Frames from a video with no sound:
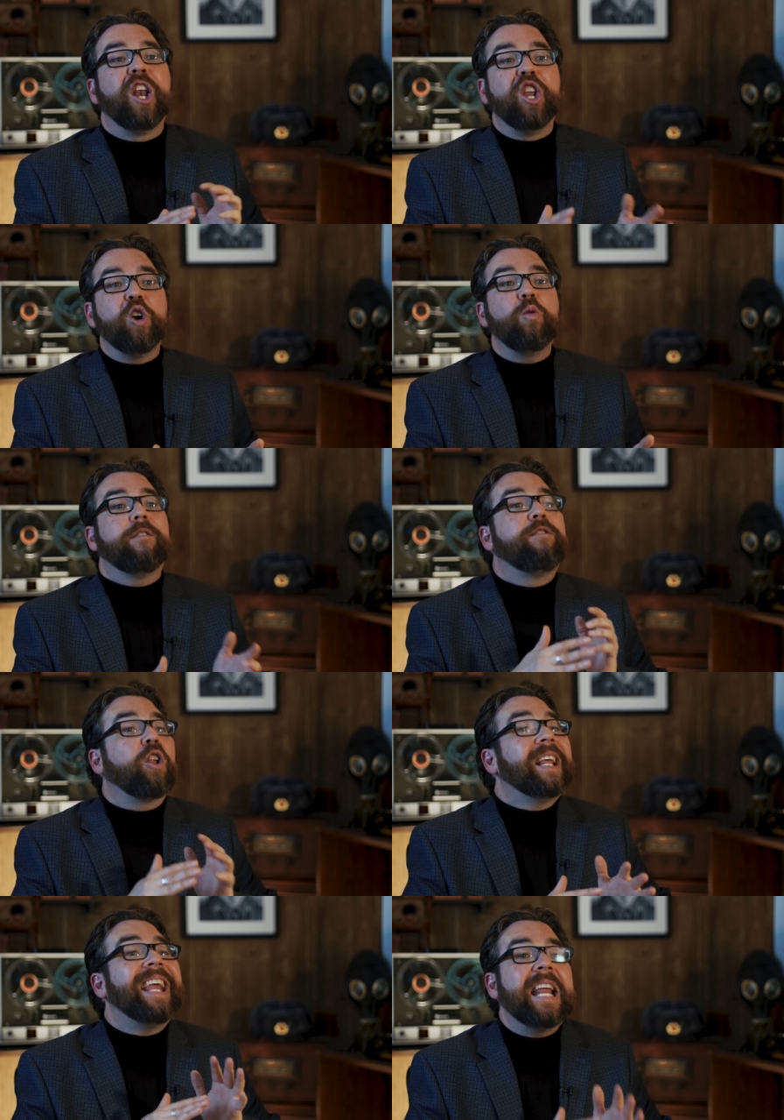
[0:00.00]
A new,
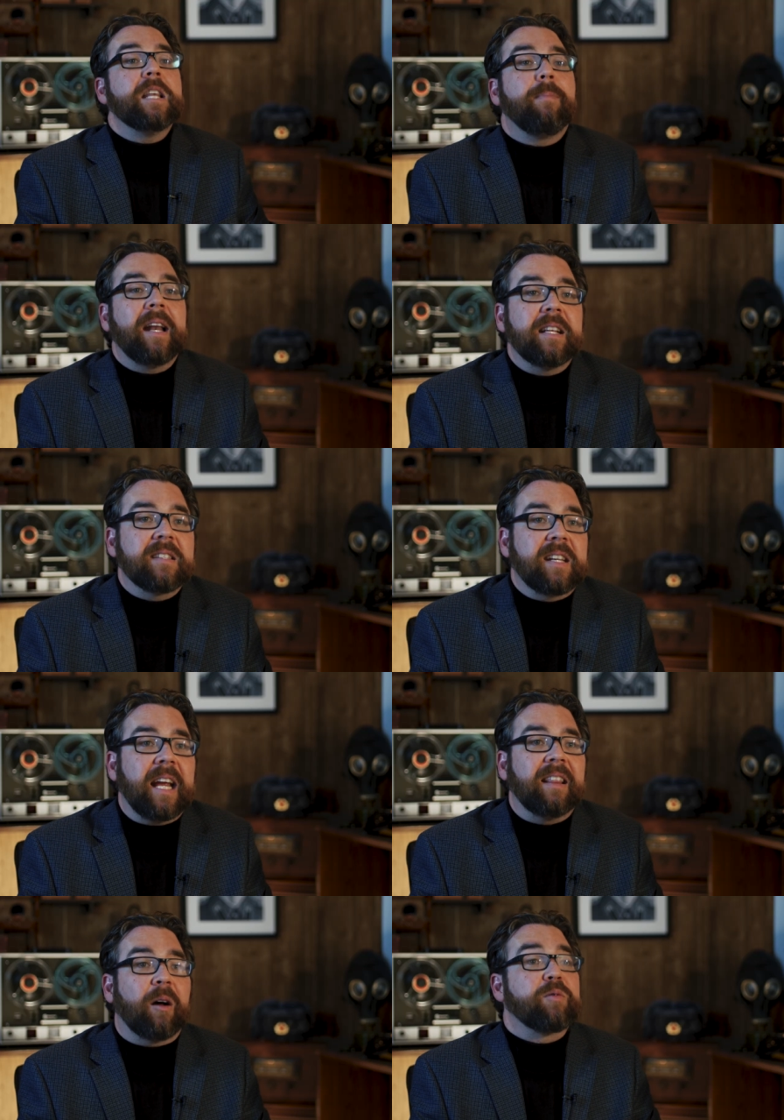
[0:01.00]
fully independent
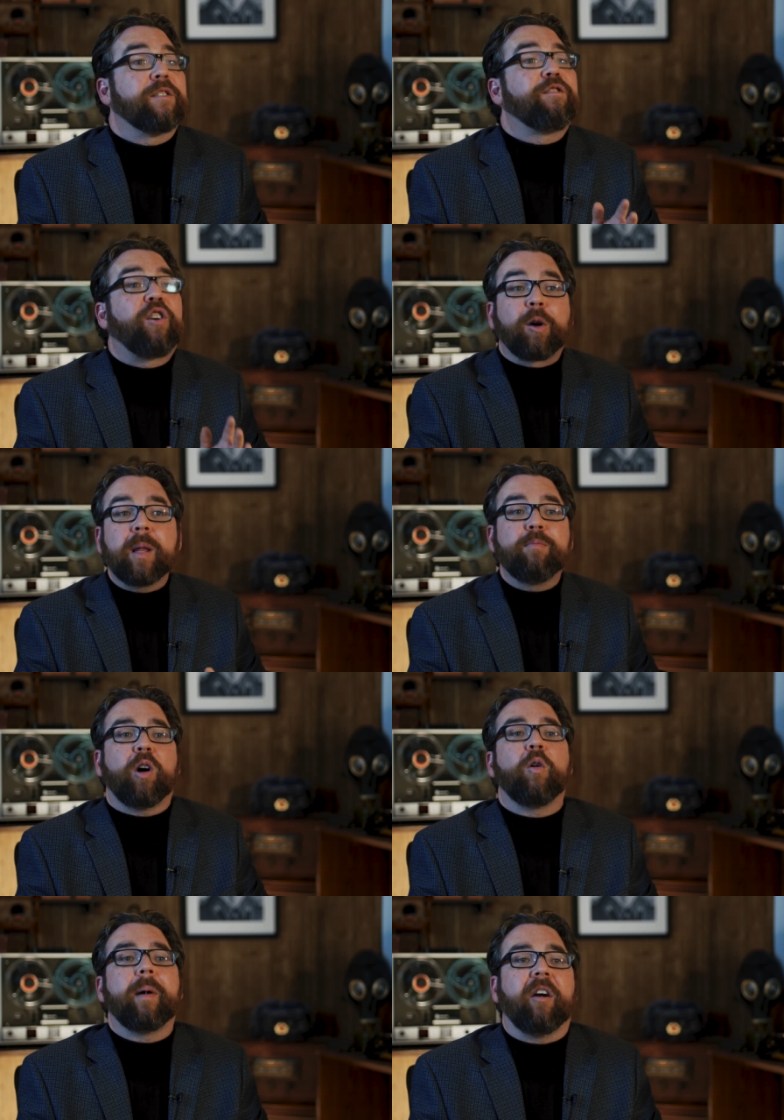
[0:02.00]
state that was firmly
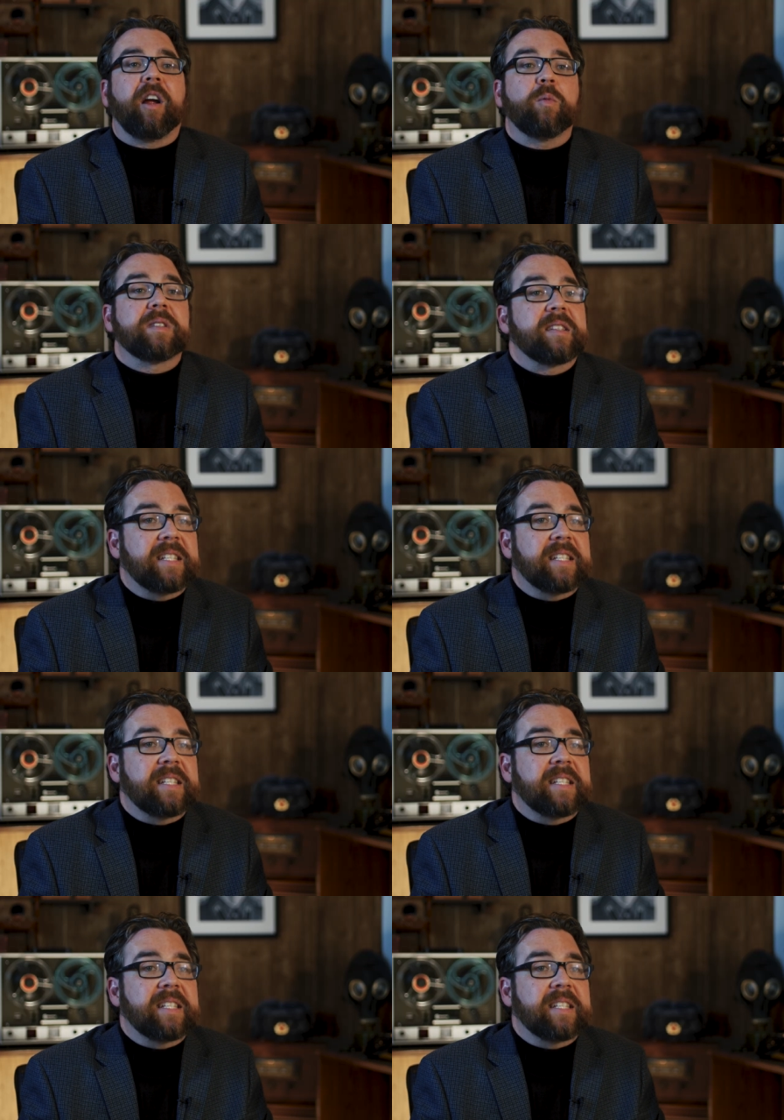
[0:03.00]
pro-American was